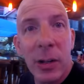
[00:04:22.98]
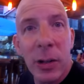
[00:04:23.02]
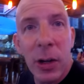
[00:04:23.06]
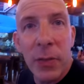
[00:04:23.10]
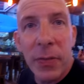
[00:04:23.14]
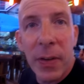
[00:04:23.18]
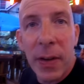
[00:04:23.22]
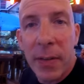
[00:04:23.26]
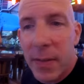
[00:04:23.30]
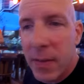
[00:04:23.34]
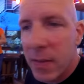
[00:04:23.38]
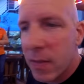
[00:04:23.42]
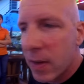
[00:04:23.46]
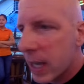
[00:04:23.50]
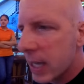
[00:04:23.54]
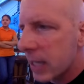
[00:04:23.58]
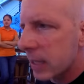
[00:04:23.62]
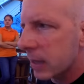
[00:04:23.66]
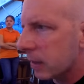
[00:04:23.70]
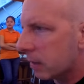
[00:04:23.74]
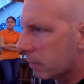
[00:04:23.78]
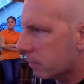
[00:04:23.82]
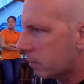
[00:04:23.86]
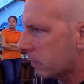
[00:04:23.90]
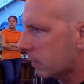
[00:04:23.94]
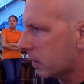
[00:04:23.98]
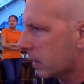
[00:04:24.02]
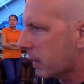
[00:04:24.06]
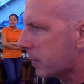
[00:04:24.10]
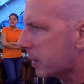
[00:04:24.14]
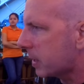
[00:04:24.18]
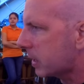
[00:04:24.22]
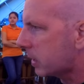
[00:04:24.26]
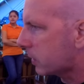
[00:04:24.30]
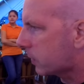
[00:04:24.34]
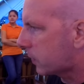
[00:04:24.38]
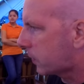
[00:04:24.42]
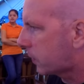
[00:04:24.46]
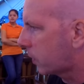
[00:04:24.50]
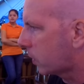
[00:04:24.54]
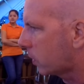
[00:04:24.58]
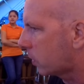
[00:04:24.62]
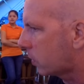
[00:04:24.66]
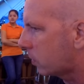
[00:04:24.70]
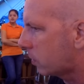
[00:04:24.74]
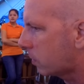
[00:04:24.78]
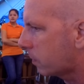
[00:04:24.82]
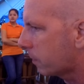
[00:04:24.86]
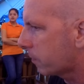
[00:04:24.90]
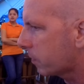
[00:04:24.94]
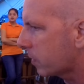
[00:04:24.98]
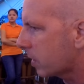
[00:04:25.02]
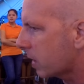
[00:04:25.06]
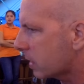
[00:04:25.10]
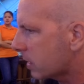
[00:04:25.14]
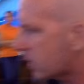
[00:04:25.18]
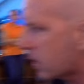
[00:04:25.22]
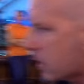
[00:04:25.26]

don't know if I've ever had Lebanese food. I